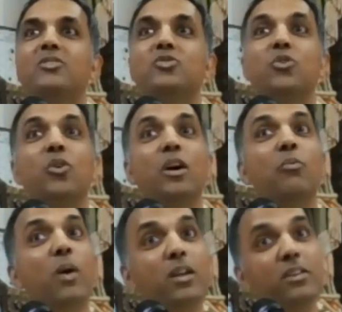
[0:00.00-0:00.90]
So
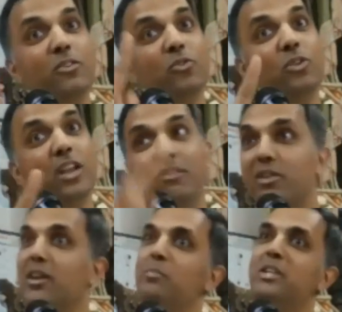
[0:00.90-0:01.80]
uh, one who
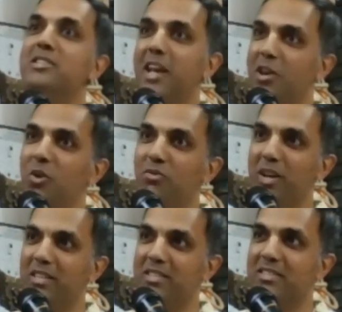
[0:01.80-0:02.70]
never commits any
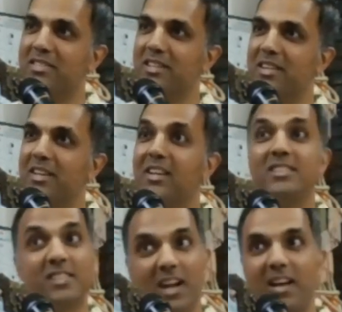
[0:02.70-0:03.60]
offense
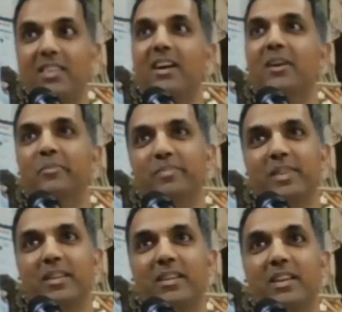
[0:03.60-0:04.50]
is Radha,
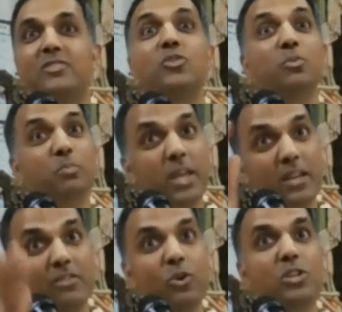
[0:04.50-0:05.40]
right? So
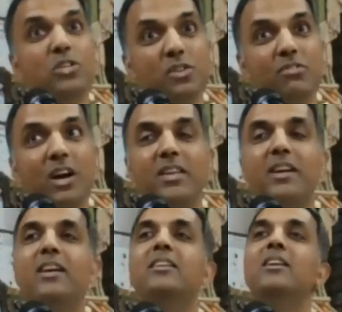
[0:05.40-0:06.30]
being devotees of
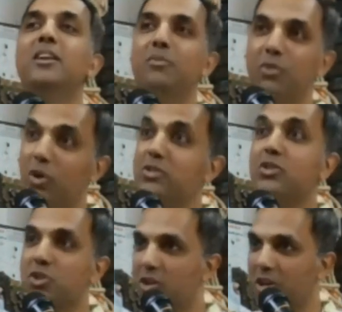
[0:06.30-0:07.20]
Radha, we
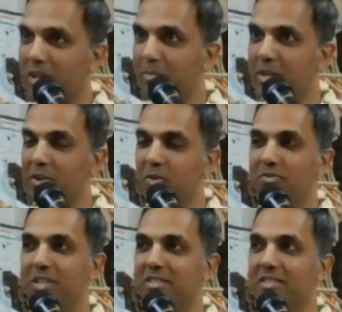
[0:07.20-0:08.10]
also should not commit any
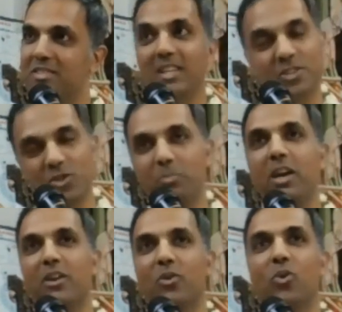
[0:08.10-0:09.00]
offenses. That should
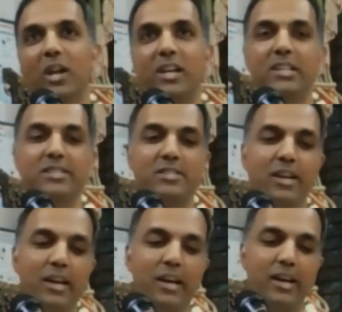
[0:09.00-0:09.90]
be our goal at least.